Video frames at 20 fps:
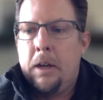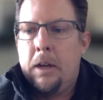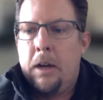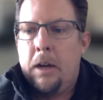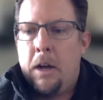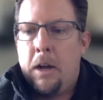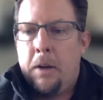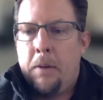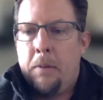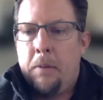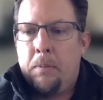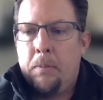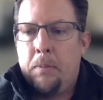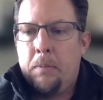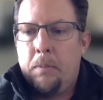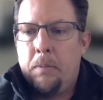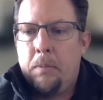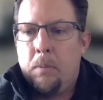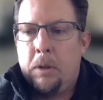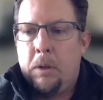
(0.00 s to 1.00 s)
on
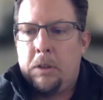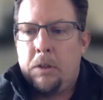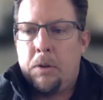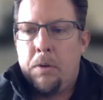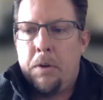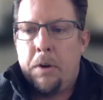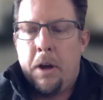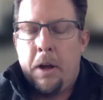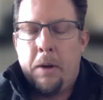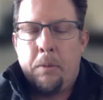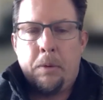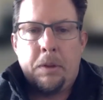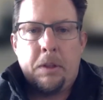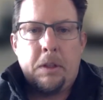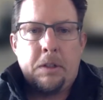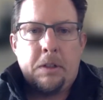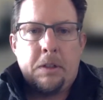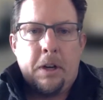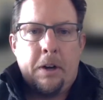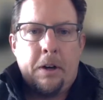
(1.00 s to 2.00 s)
what's going on with
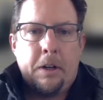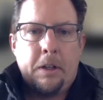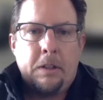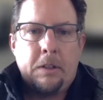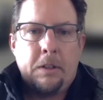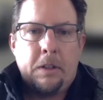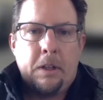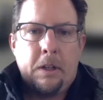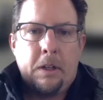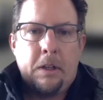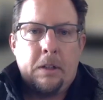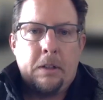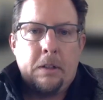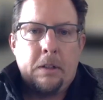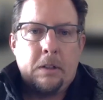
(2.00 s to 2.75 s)
these areas that